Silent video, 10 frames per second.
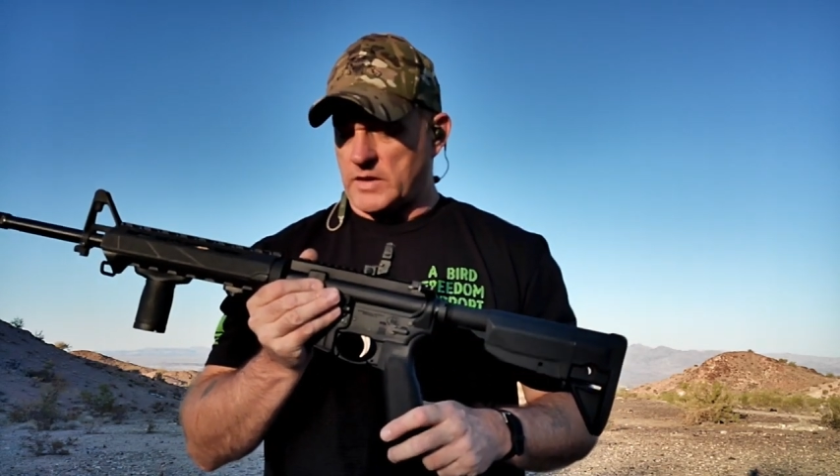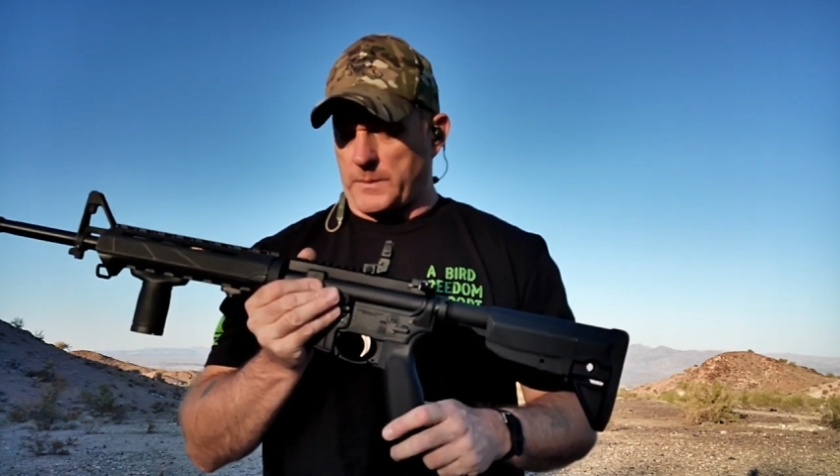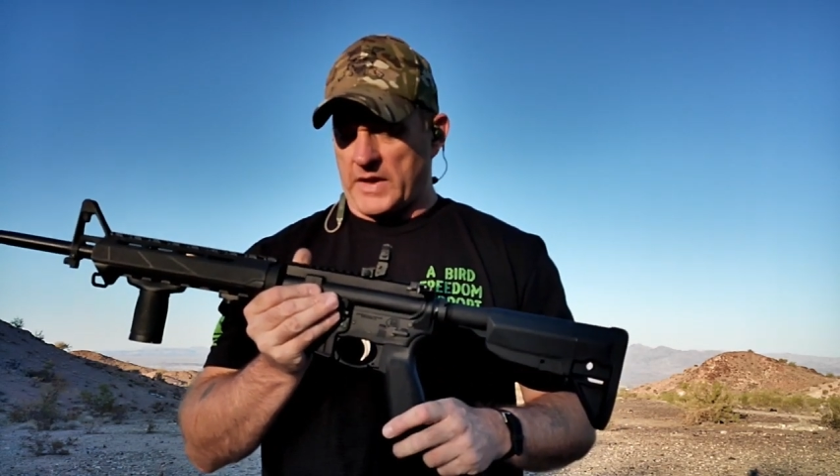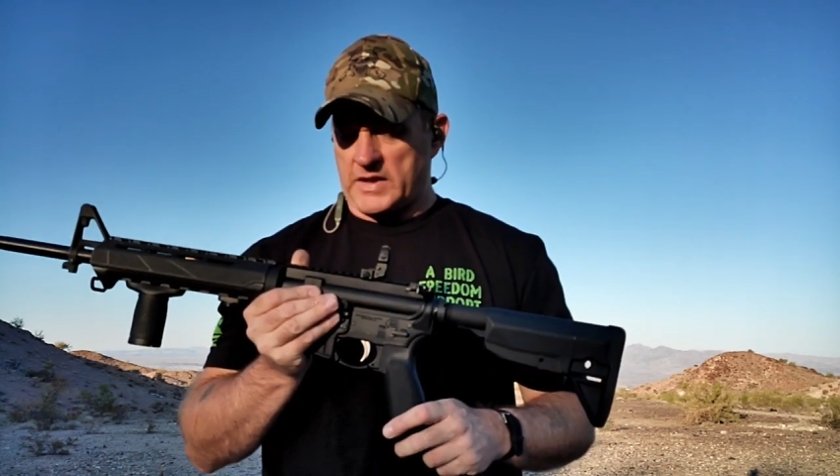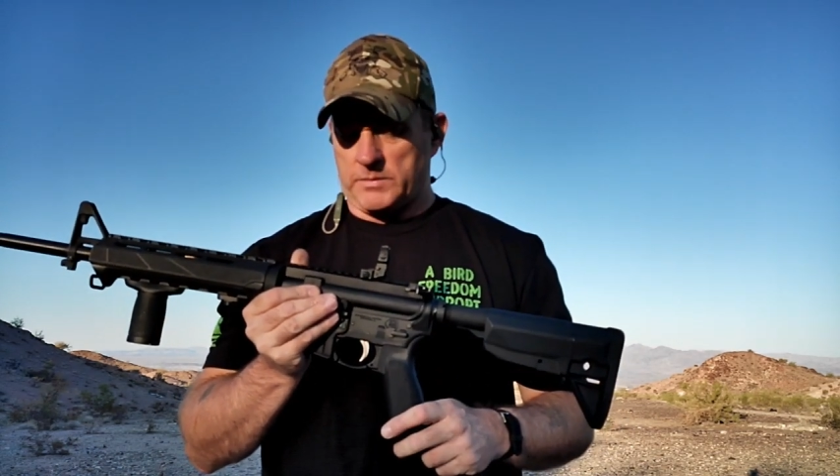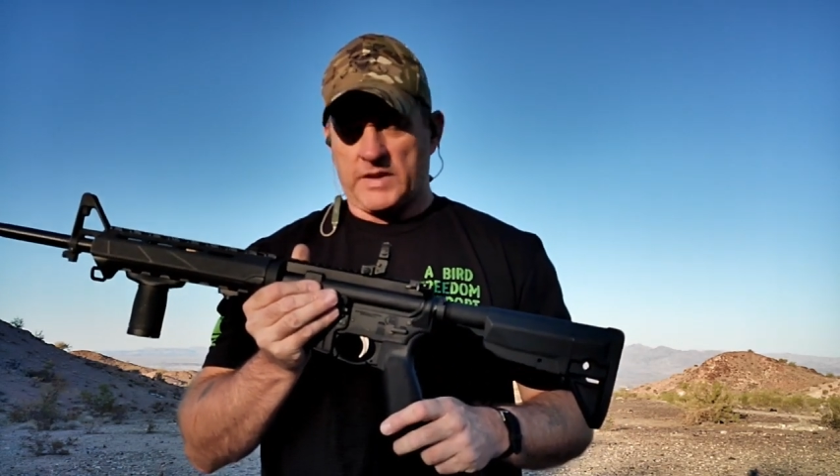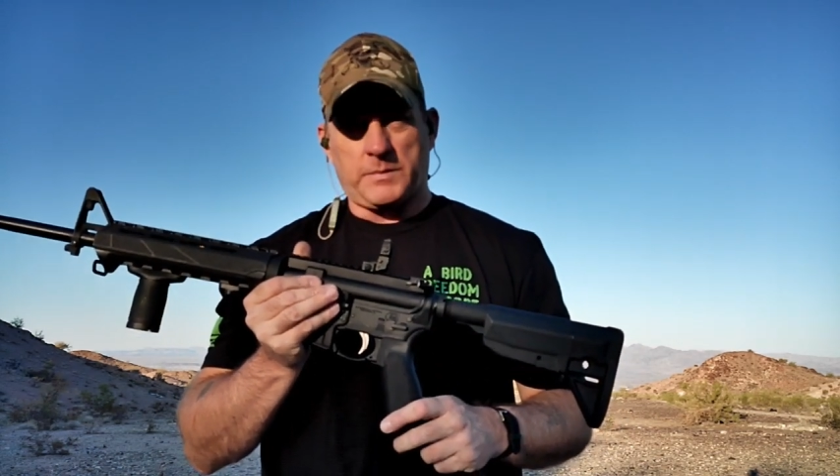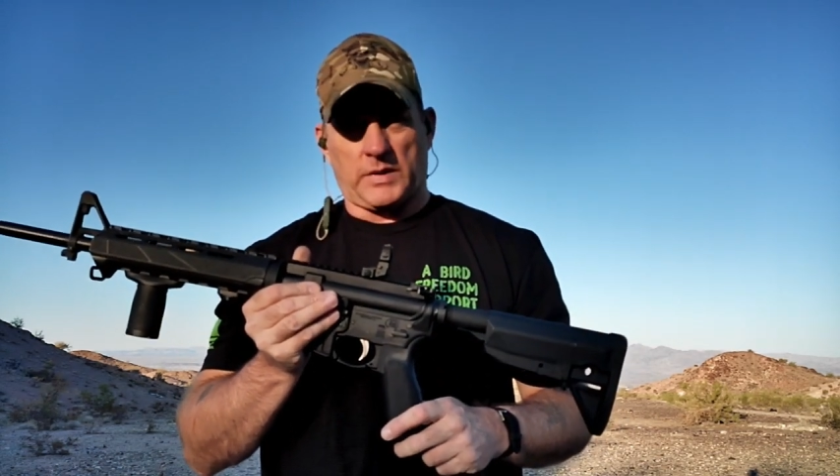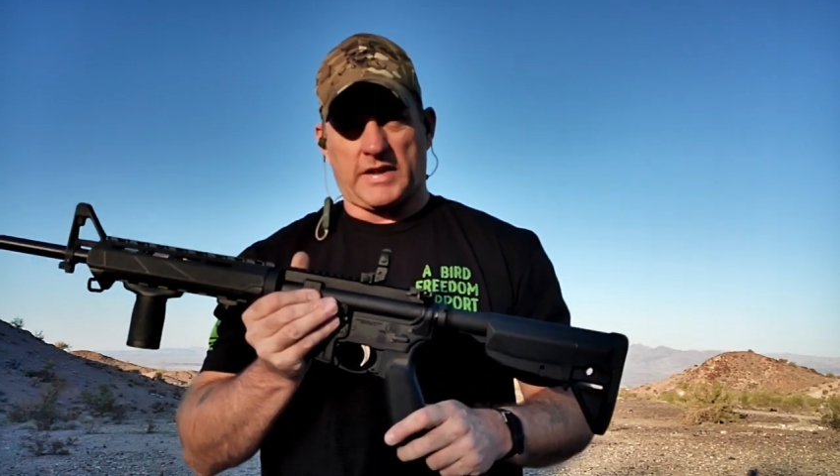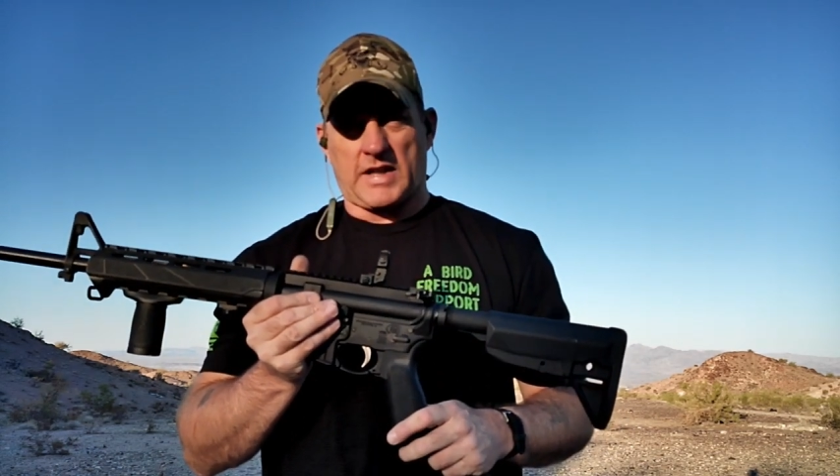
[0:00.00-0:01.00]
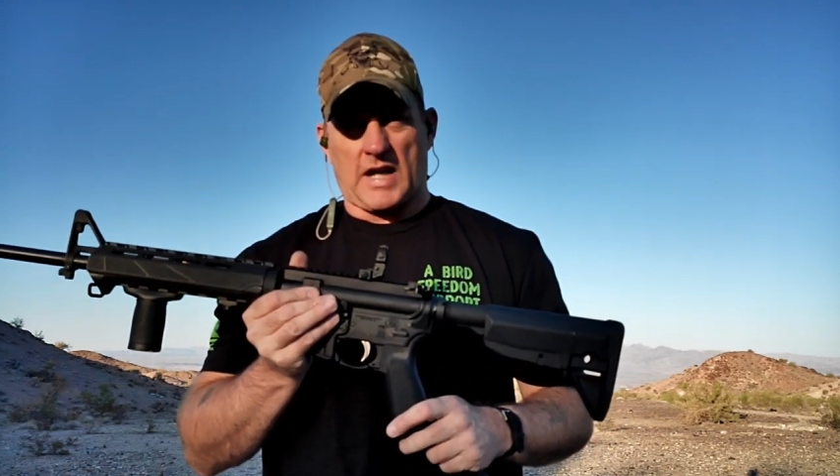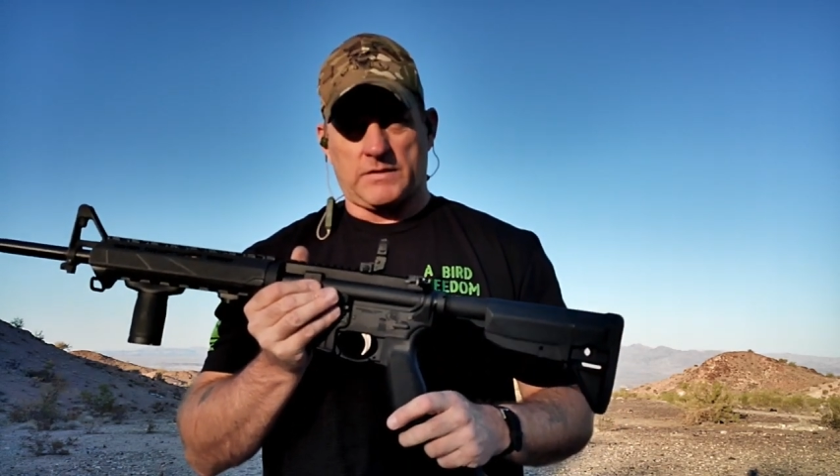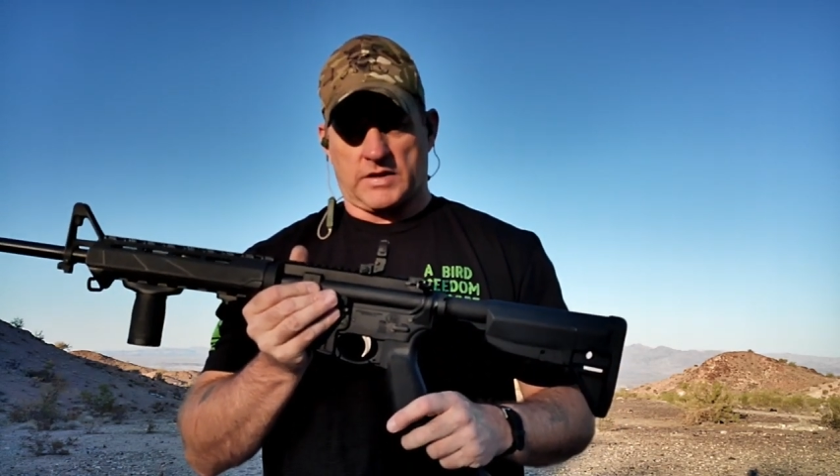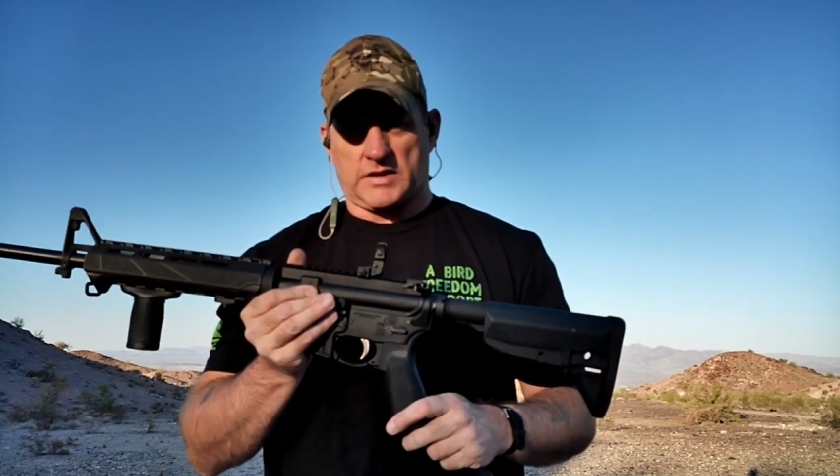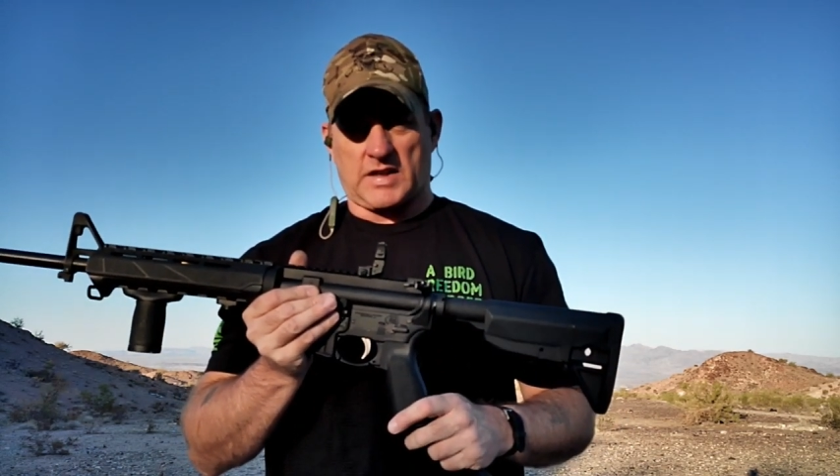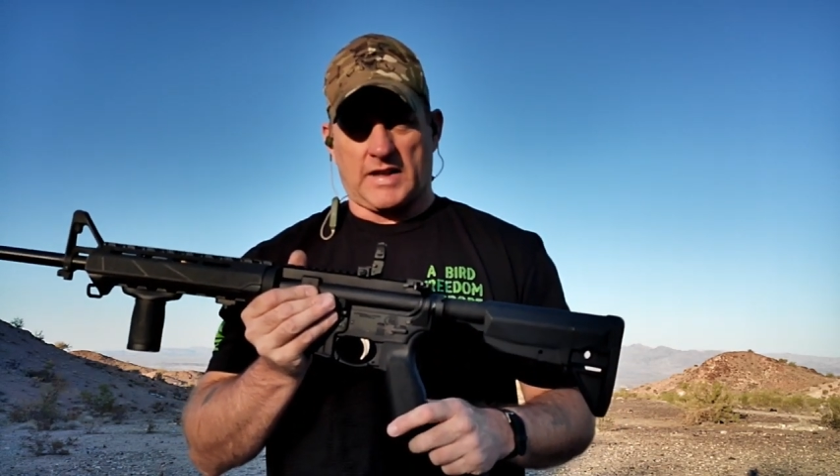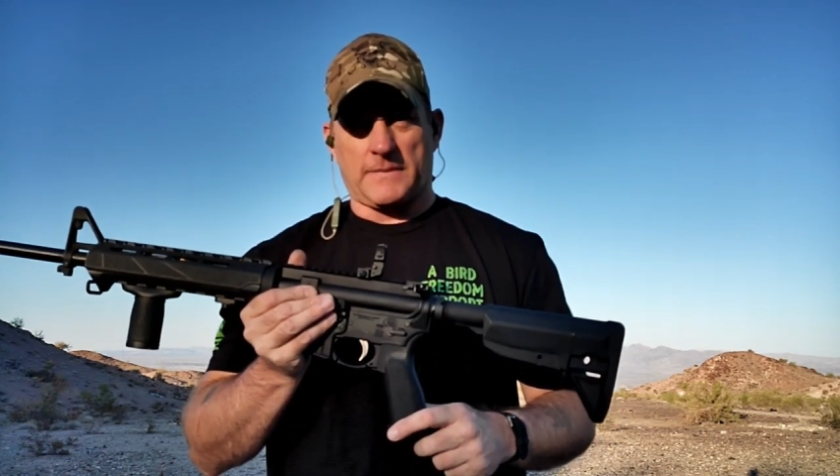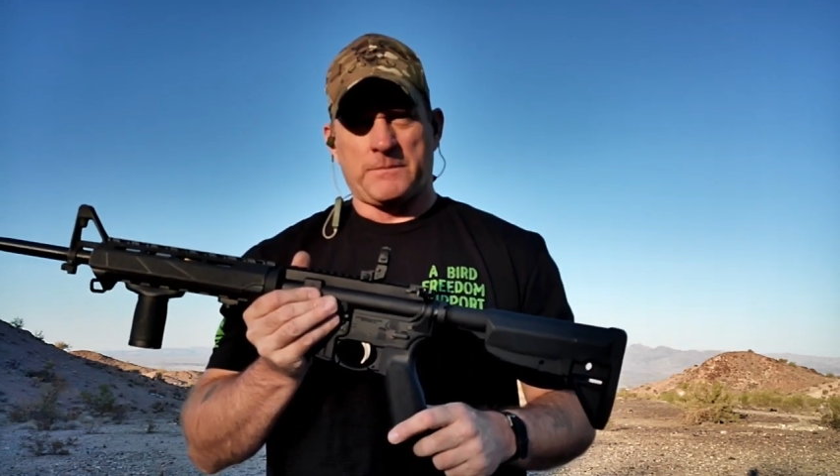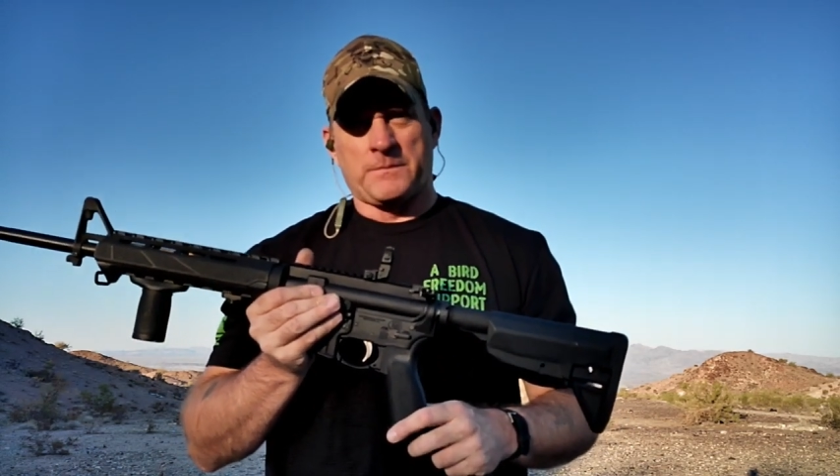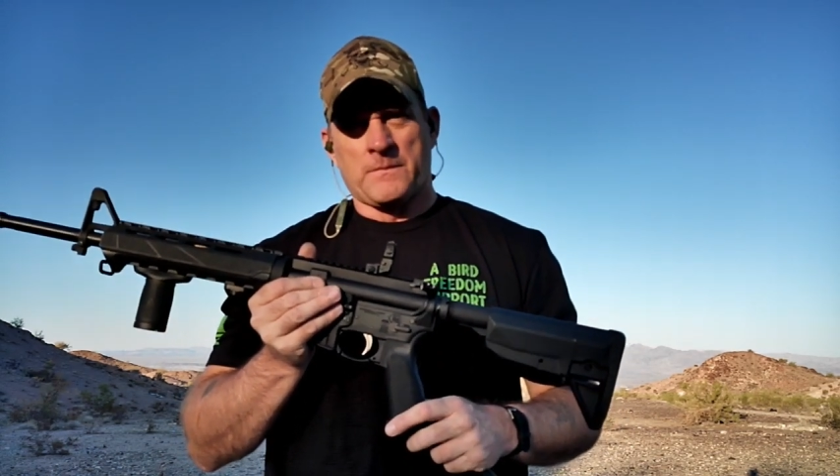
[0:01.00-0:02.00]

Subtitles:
dependably plank, have a good time.